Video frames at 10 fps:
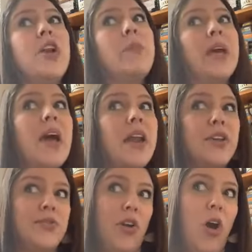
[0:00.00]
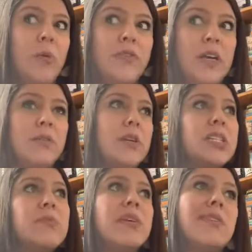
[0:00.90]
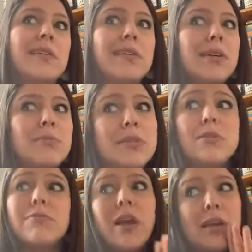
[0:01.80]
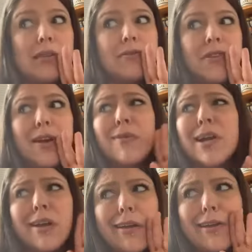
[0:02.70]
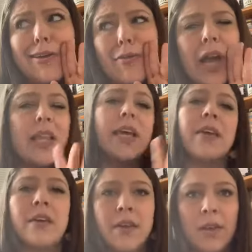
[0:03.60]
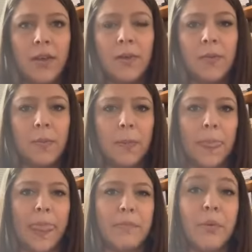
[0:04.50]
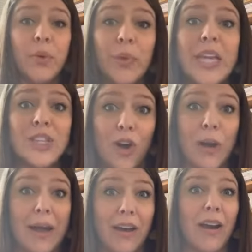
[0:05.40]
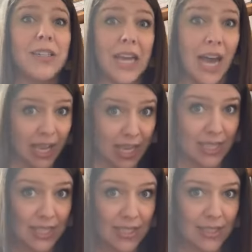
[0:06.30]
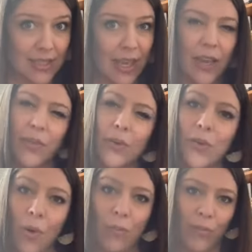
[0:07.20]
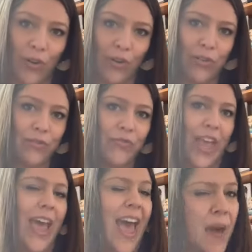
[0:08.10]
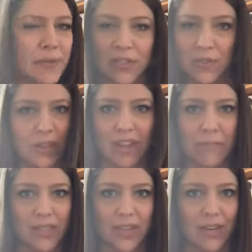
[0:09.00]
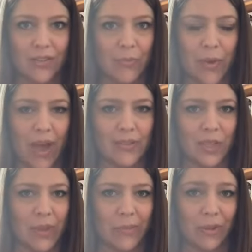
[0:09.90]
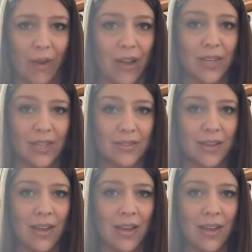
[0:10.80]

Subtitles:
Oh my God, I used the almond flour recipe. Thank God, because regular flour, I know, right? Like, but when we talk about our diets like they're normal, they absolutely have mental health impacts on the people around us.